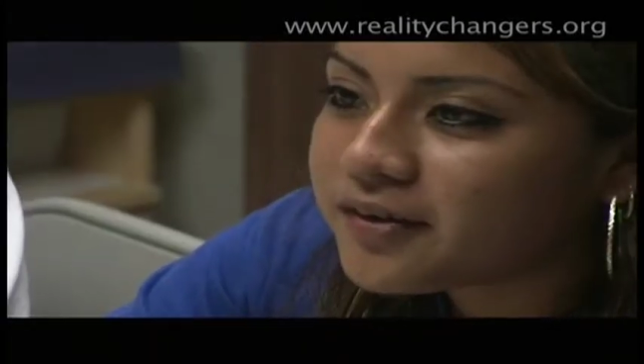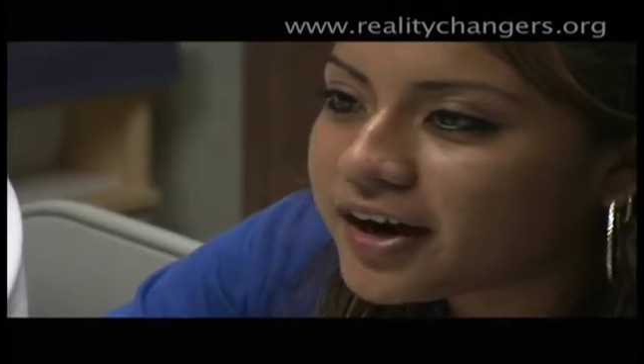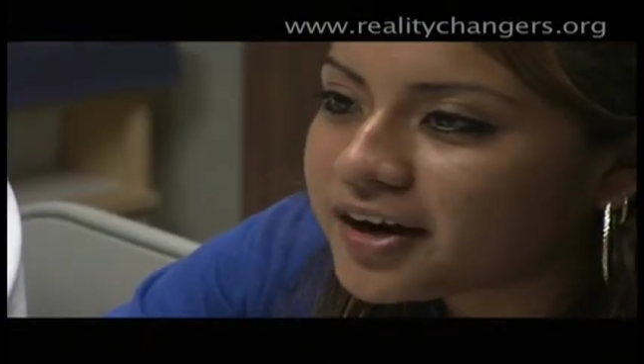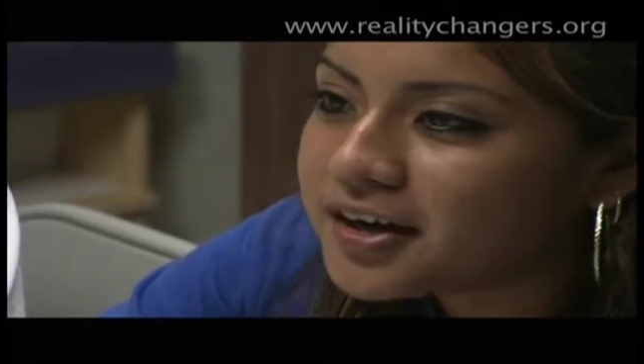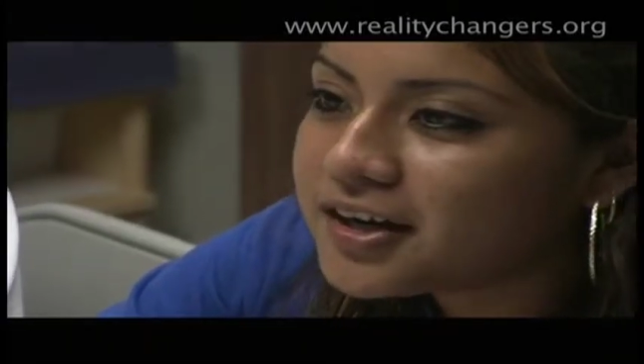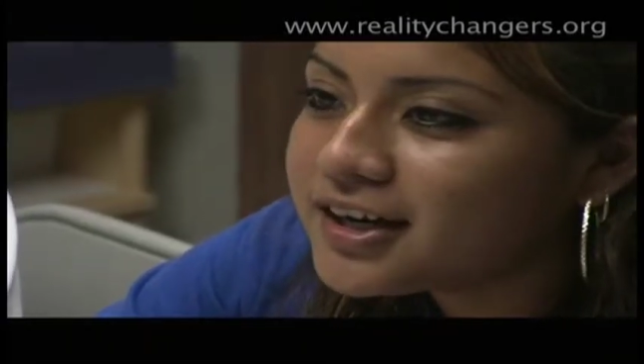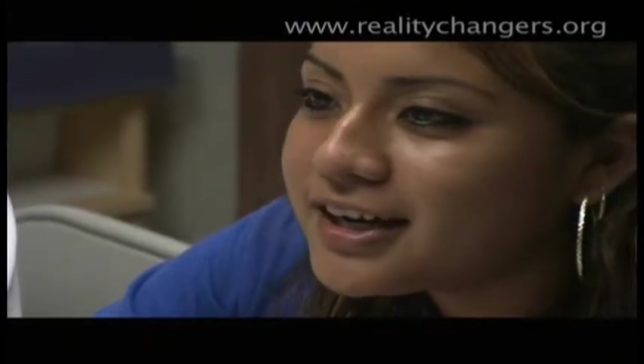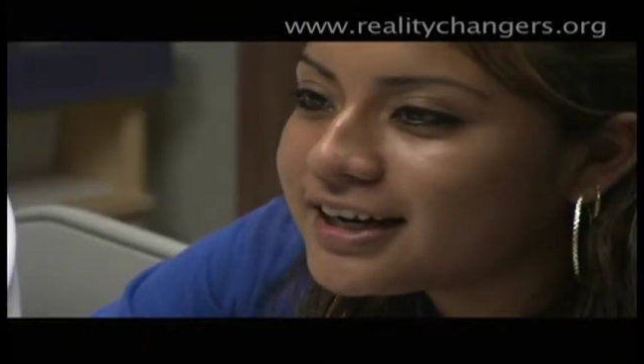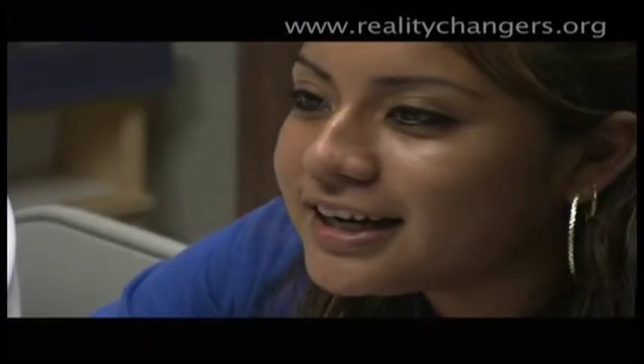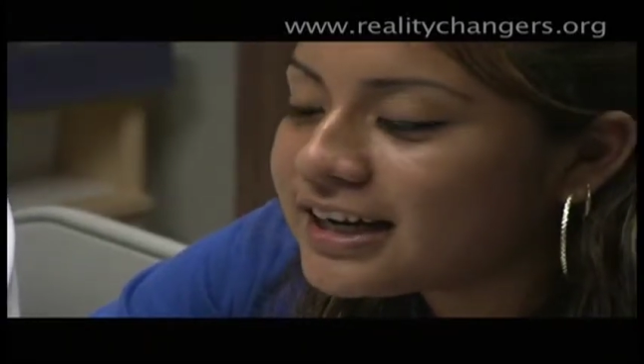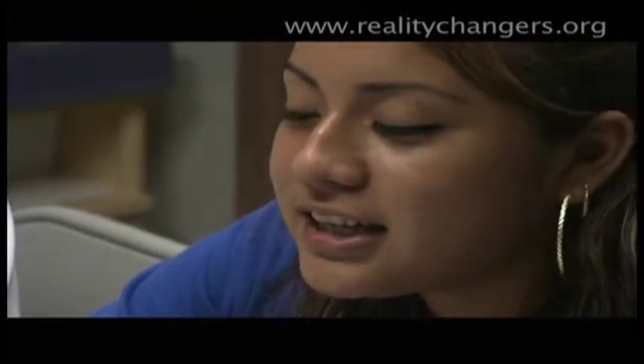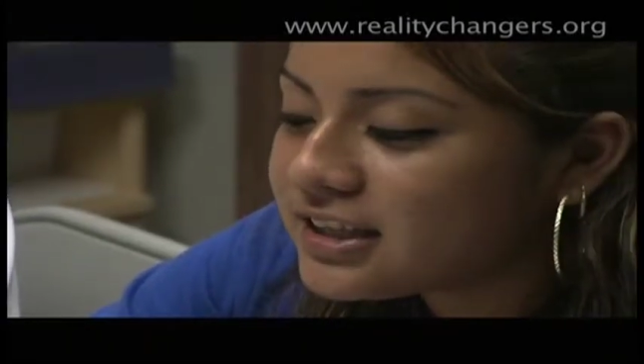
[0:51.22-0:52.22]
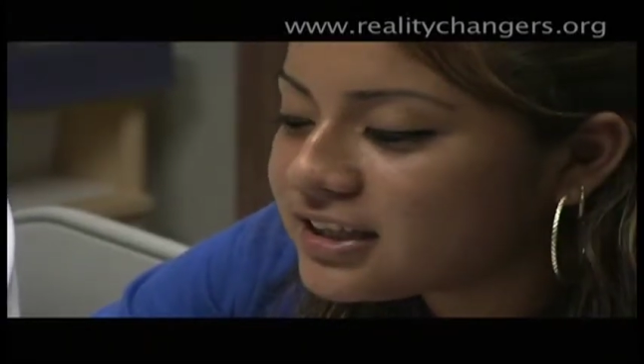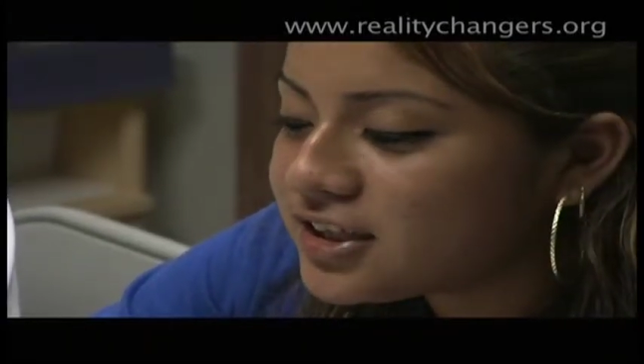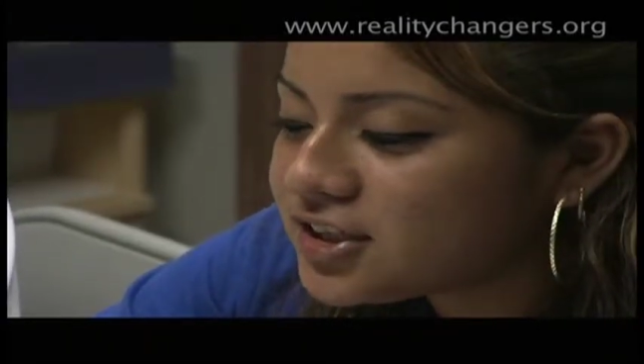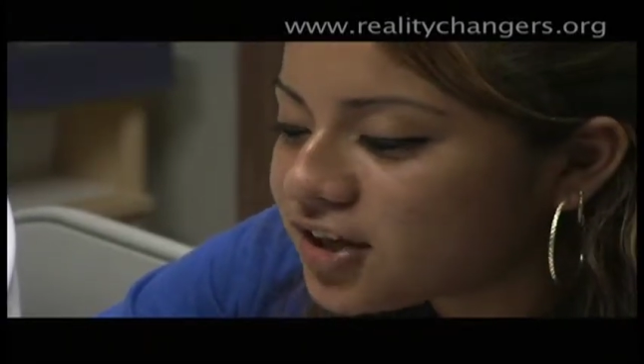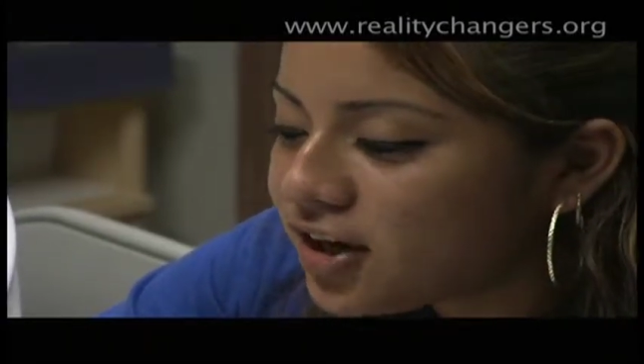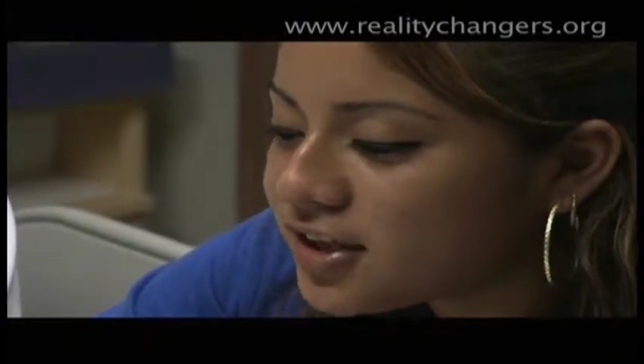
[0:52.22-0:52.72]
half of which are
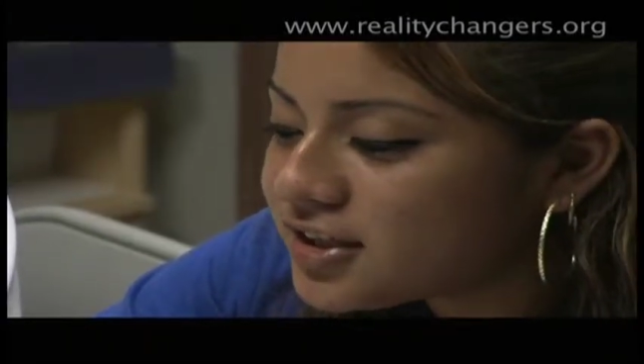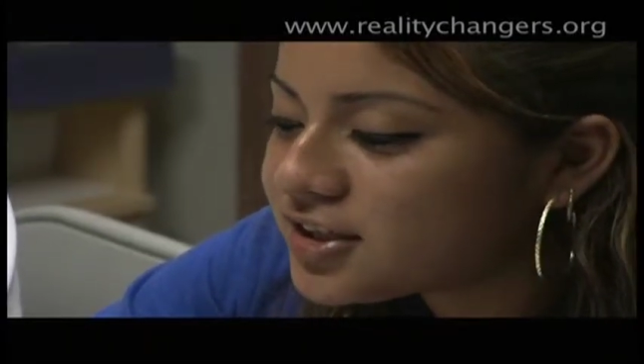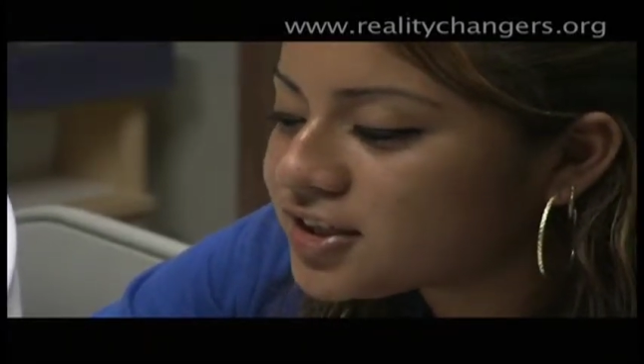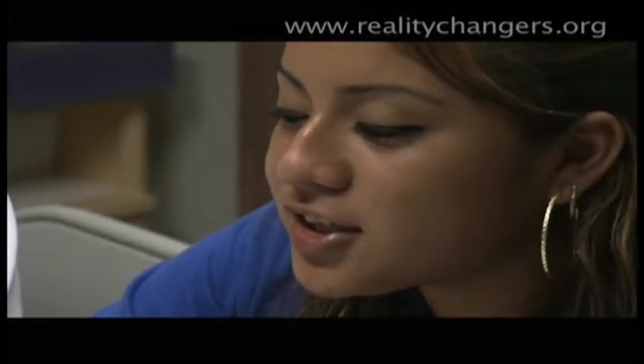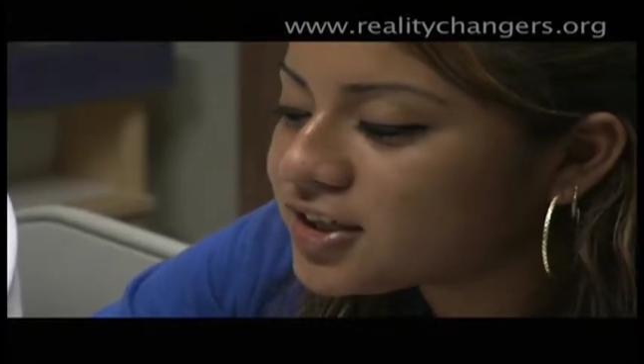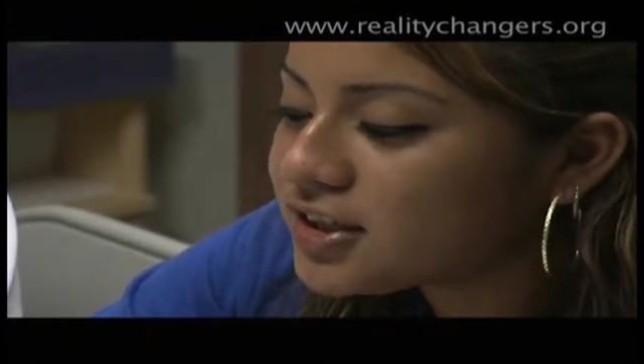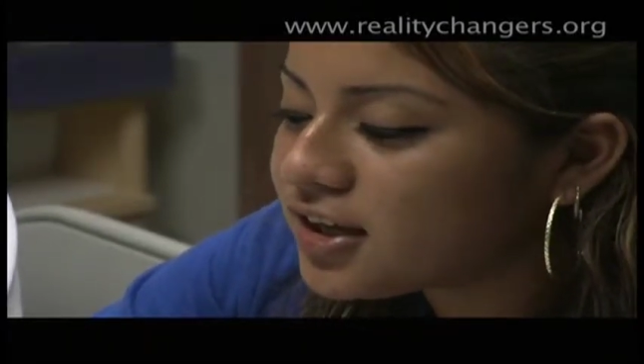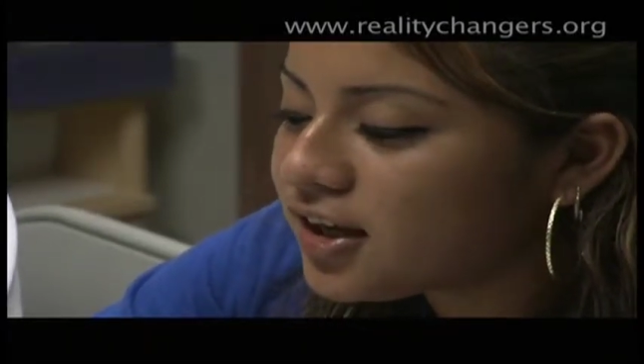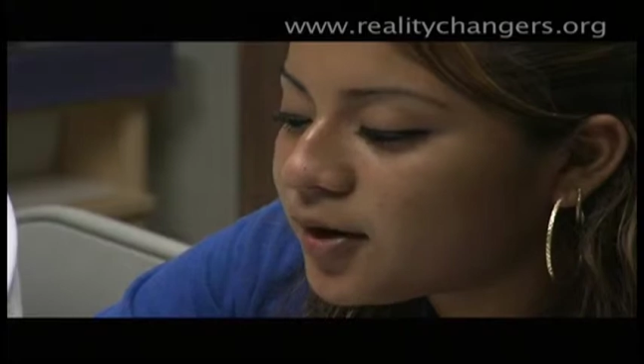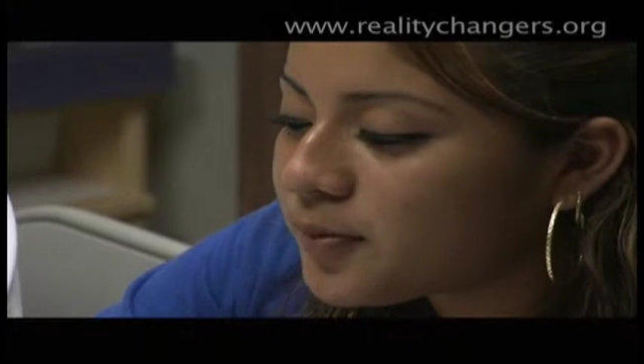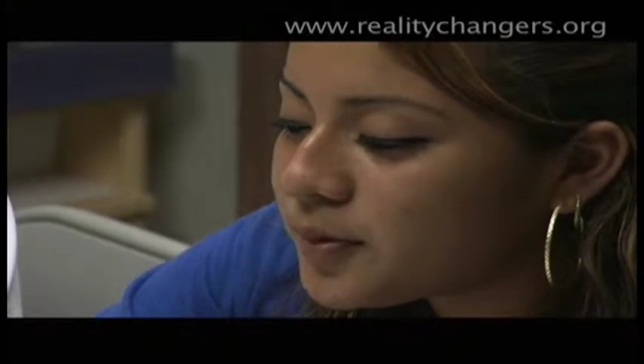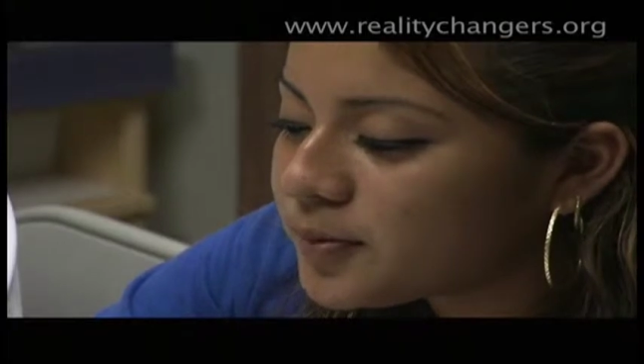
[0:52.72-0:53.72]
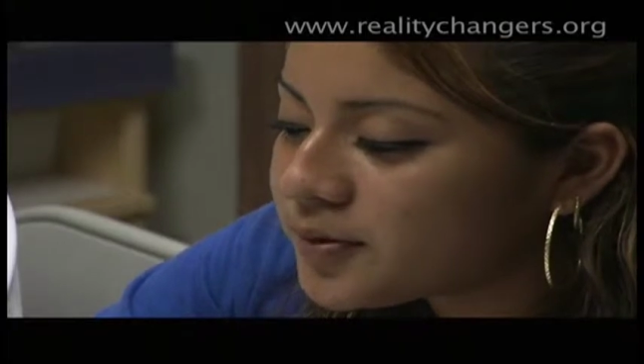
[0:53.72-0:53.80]
college students from the University of